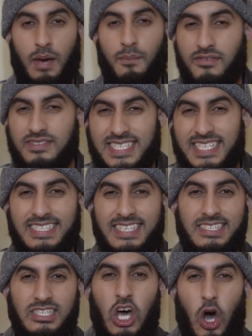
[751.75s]
Brothers and
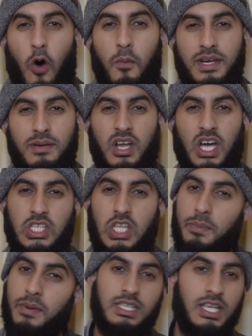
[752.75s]
sisters, Umar ibn
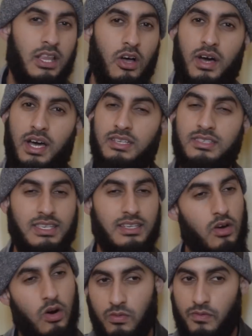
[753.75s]
Khattab radiallahu anhu said,
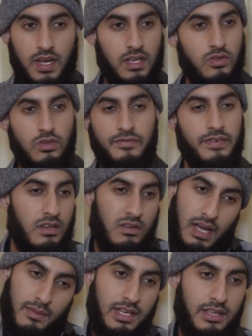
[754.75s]
go, fine, do your thing.
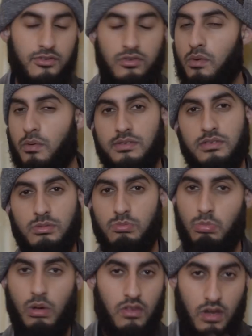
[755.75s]
I believe you, no worries.
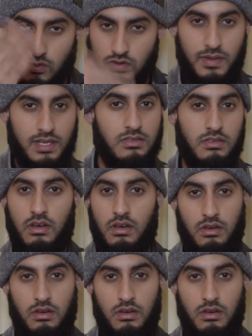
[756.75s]
Allah knows best.